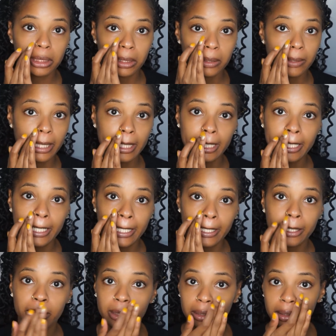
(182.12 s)
right
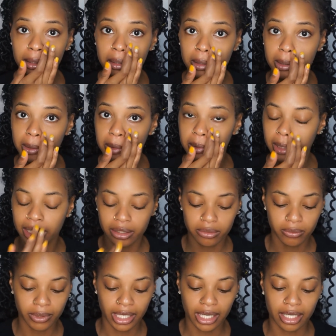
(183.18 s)
here, like
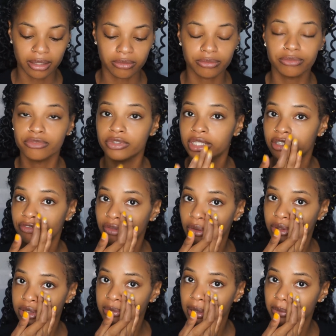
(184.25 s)
where I really
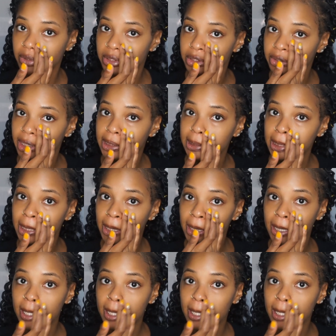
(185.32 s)
focus my moisturizer.